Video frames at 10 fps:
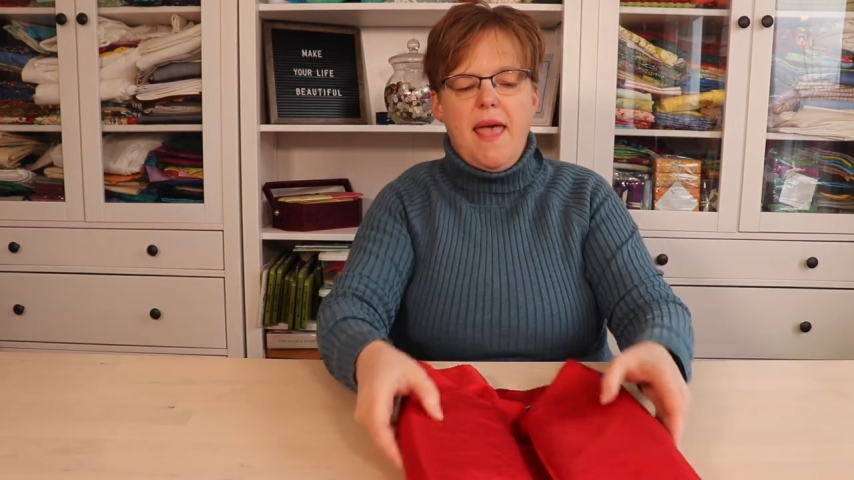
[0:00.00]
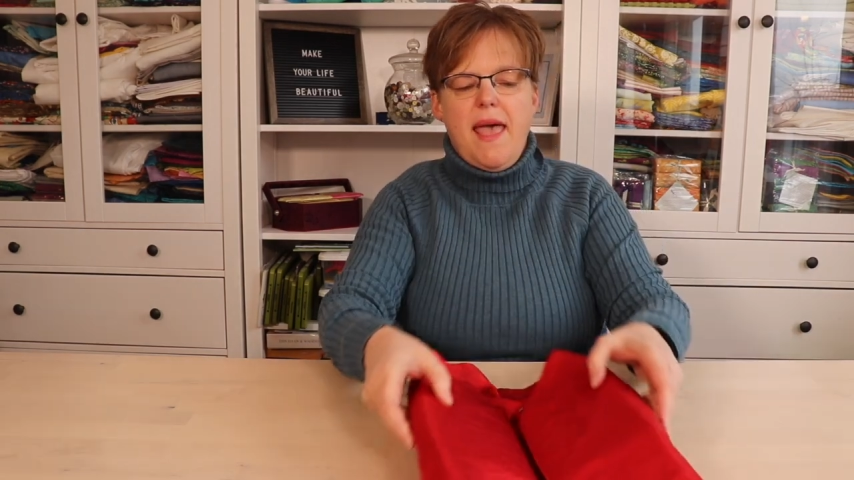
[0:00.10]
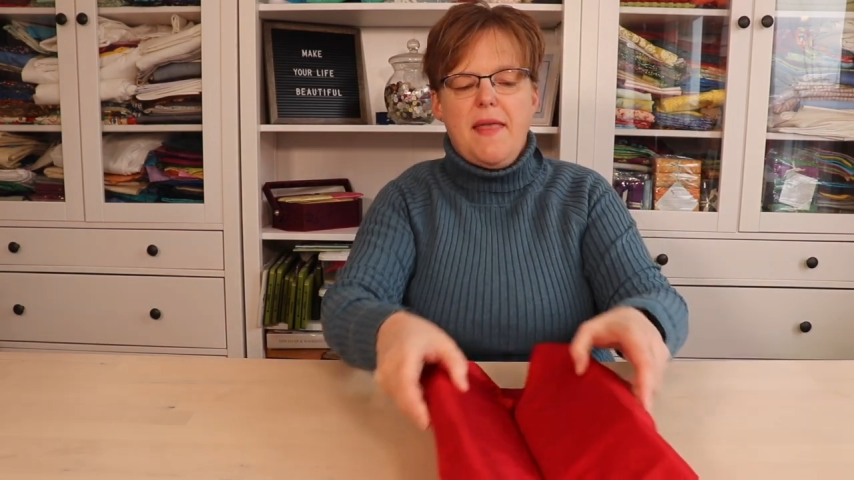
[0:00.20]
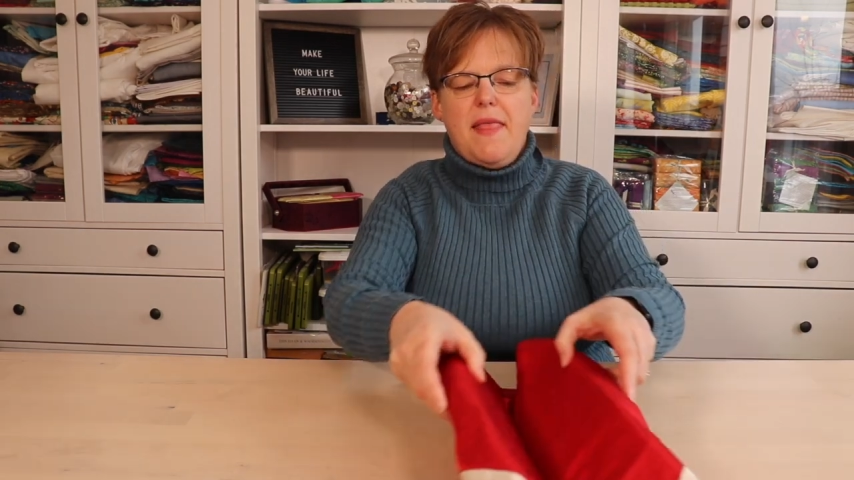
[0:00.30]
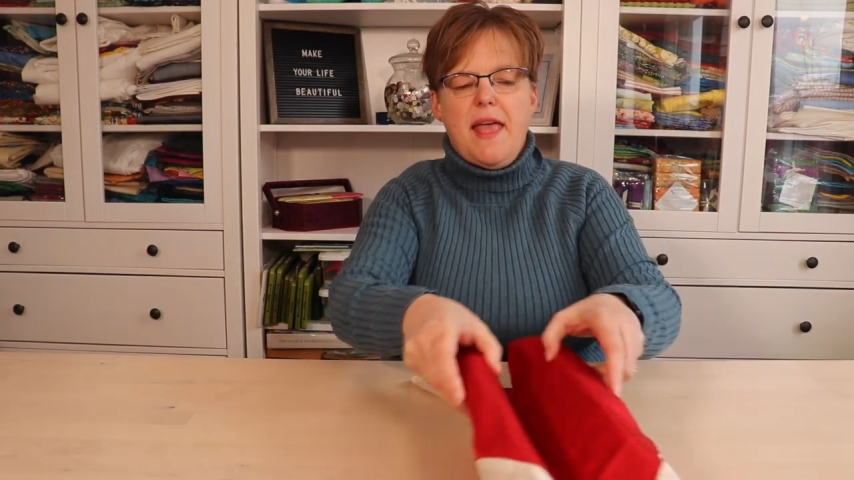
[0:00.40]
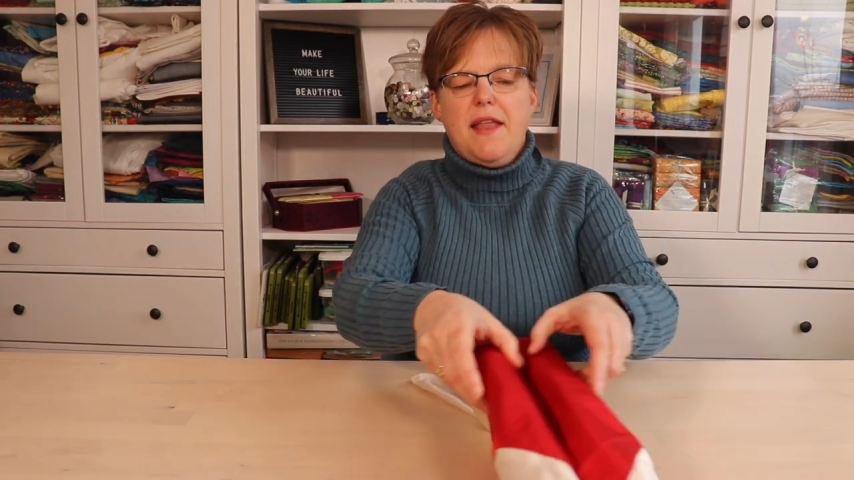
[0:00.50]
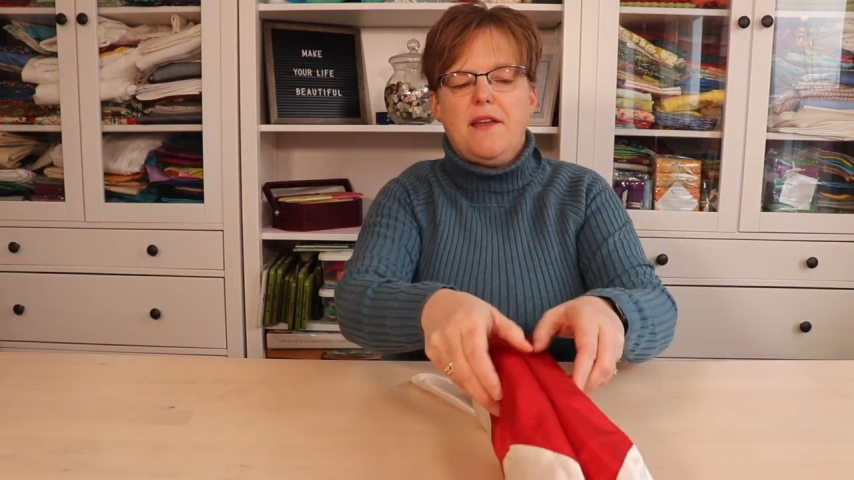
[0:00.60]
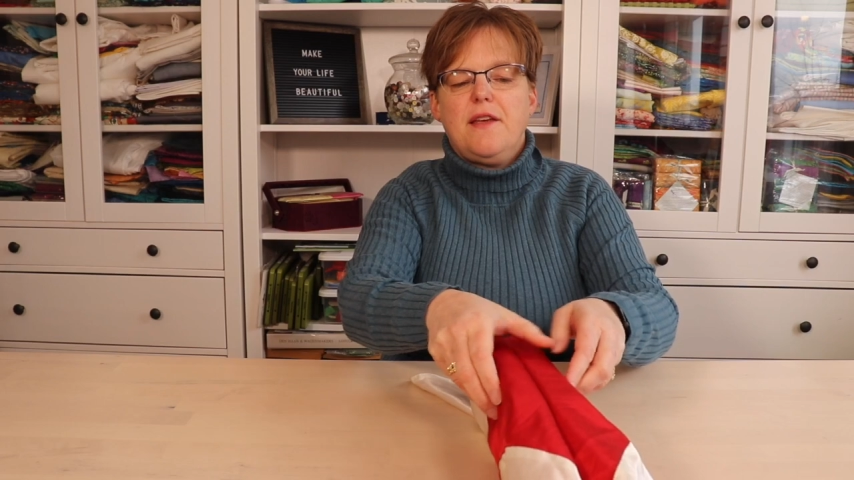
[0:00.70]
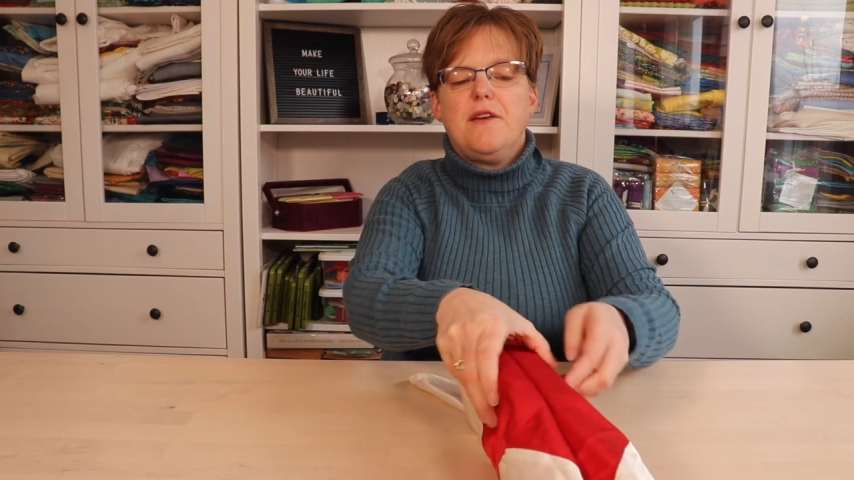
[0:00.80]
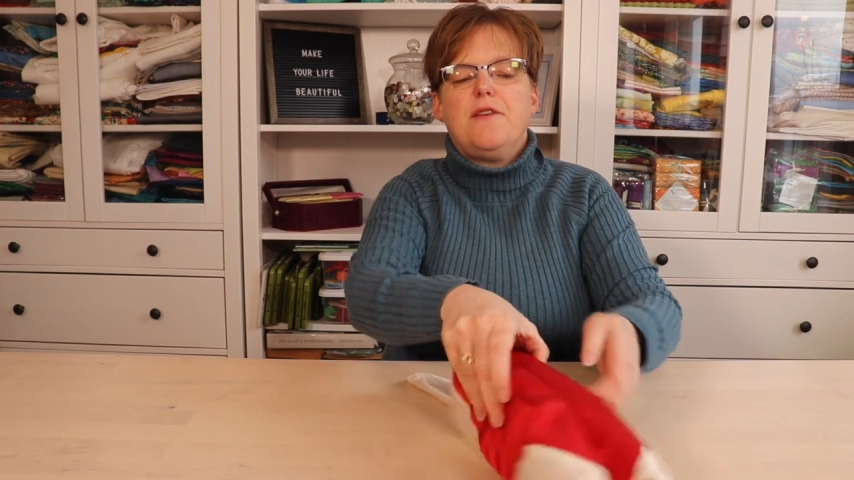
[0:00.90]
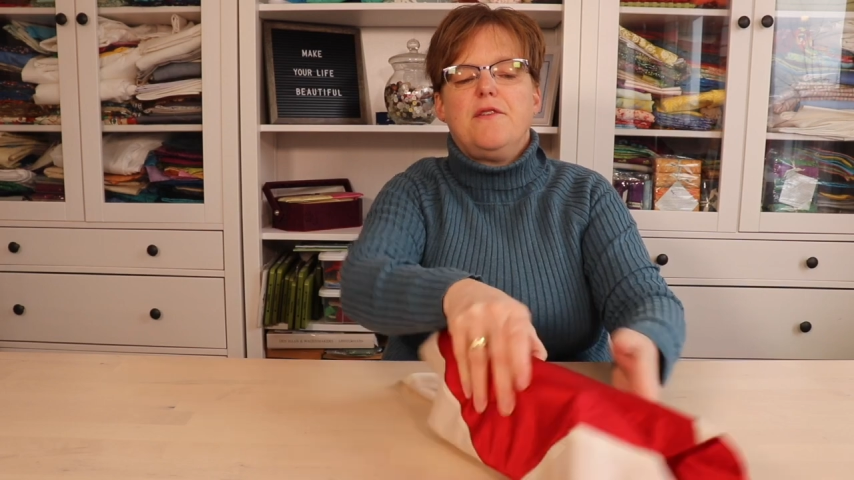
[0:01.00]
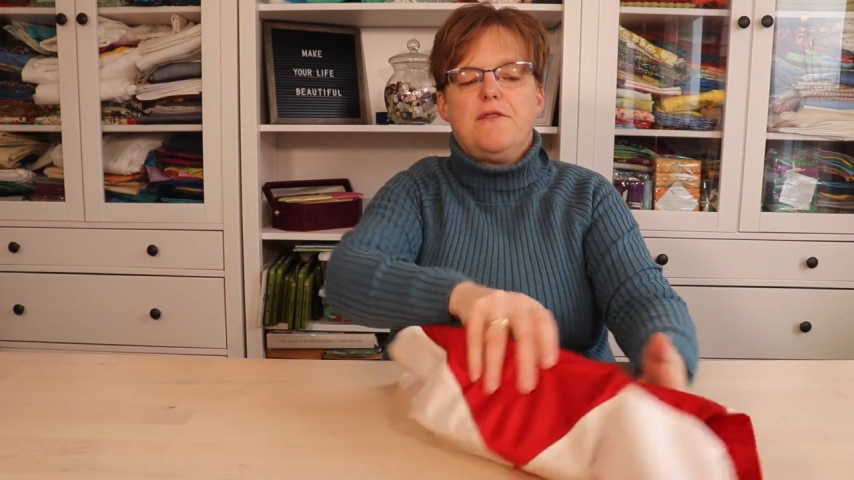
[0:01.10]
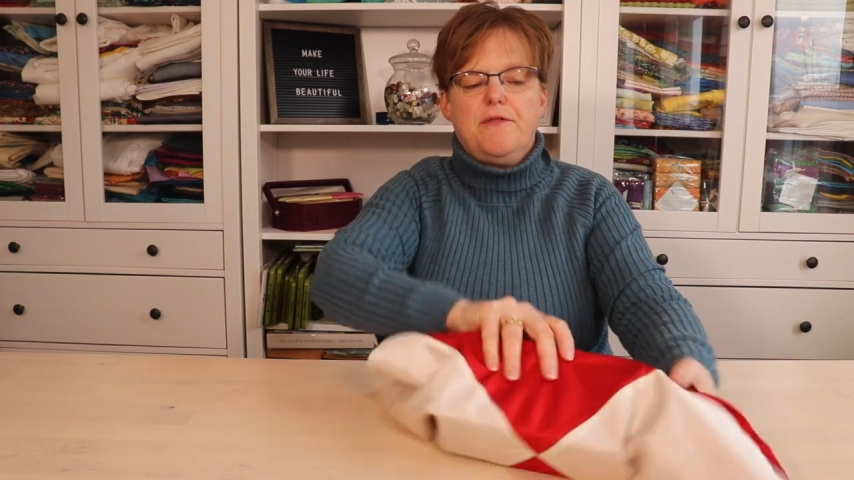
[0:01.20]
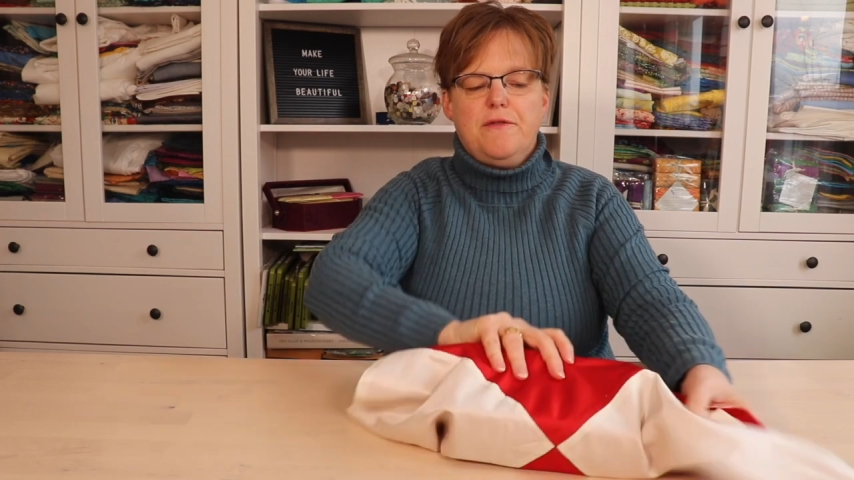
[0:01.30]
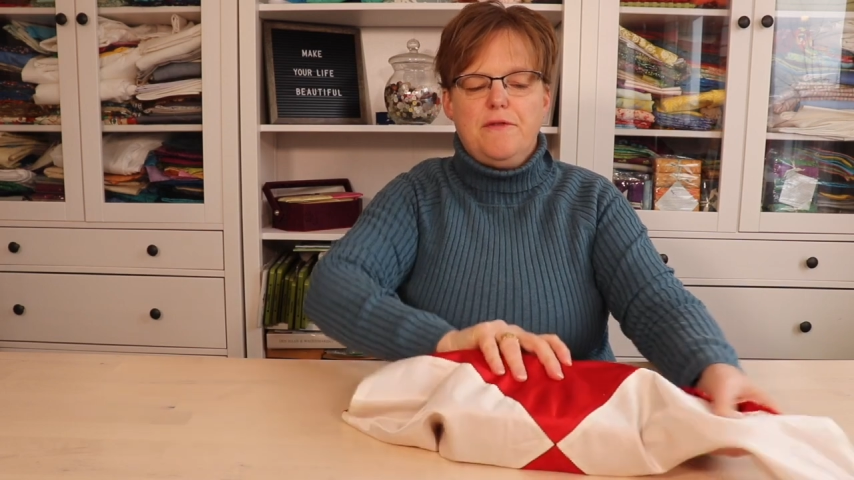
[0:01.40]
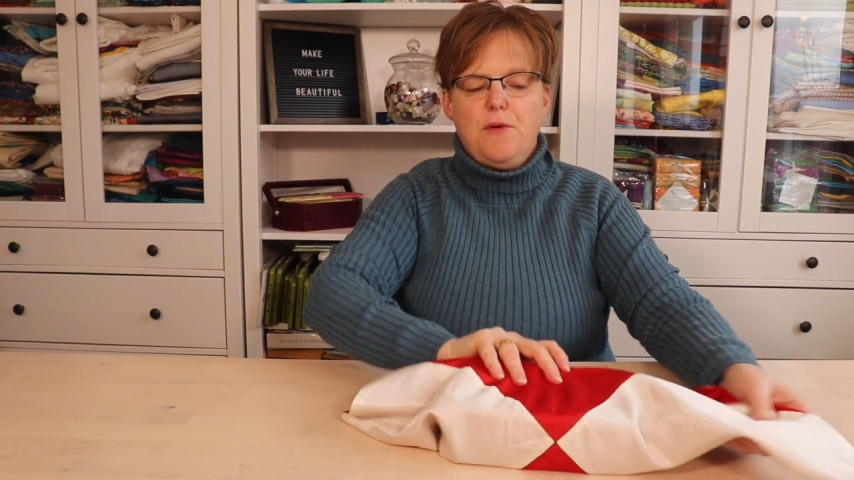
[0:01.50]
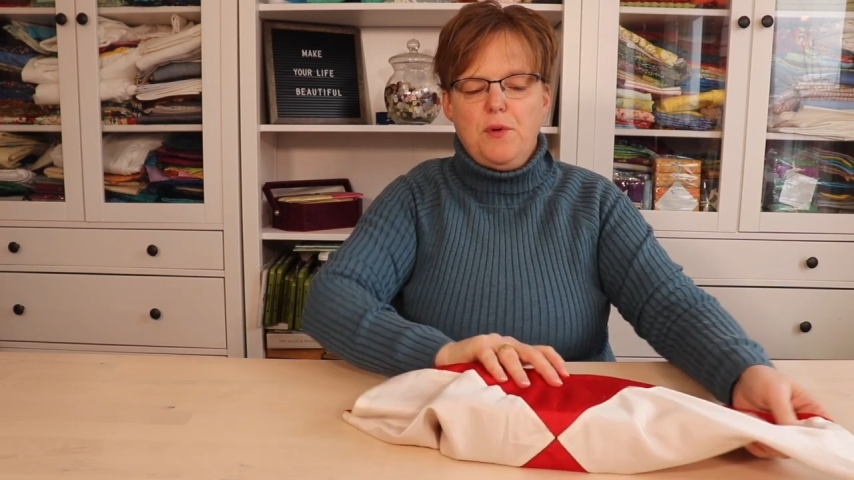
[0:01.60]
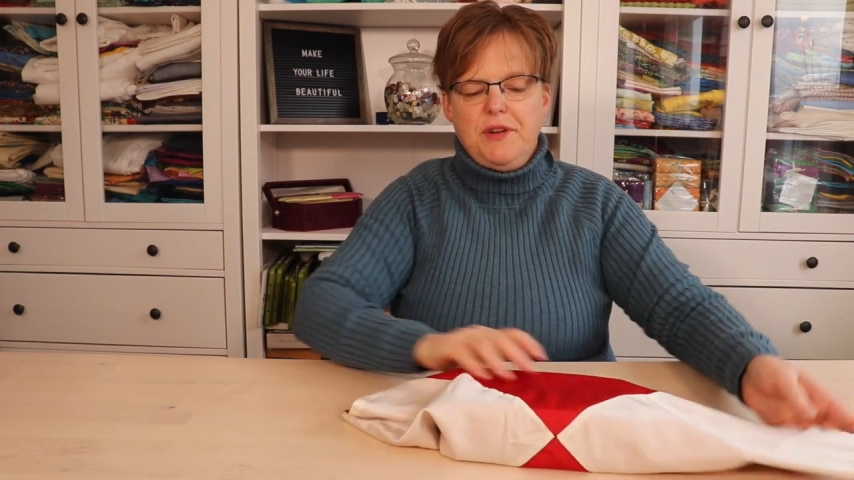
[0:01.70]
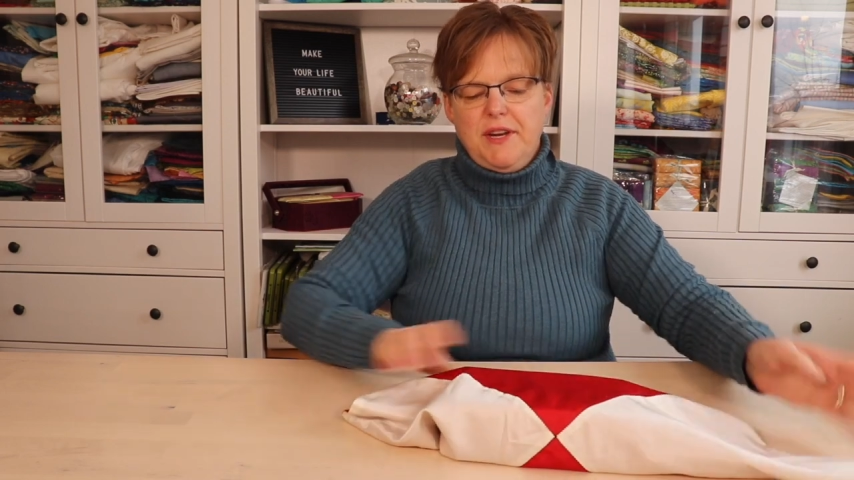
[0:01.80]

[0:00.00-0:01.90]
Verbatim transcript: and then fold